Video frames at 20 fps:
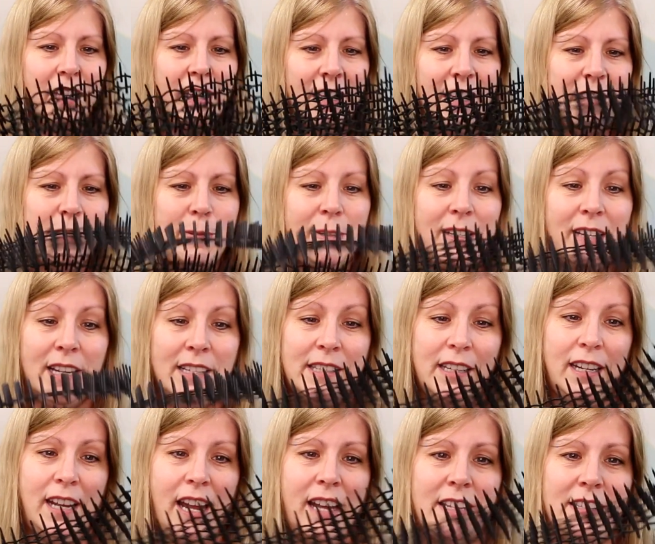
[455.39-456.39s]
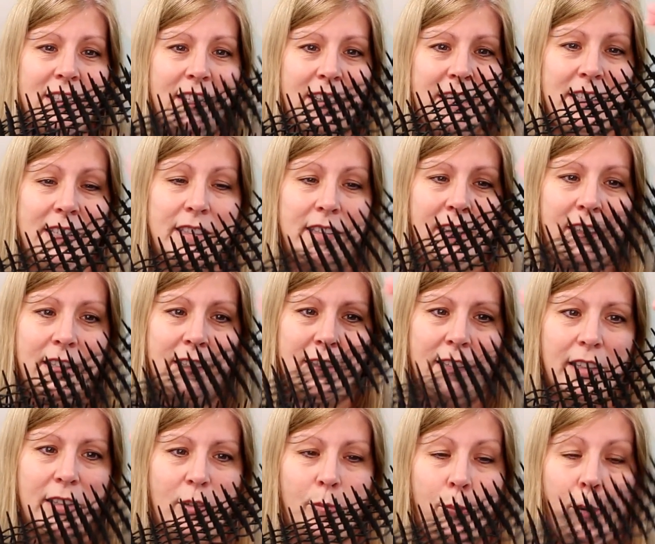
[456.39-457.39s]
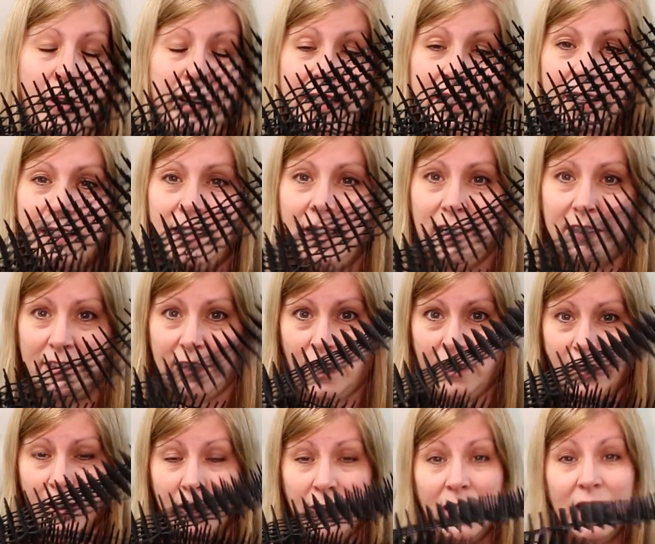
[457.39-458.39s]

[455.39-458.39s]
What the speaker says: is because it has these little pointy things on there,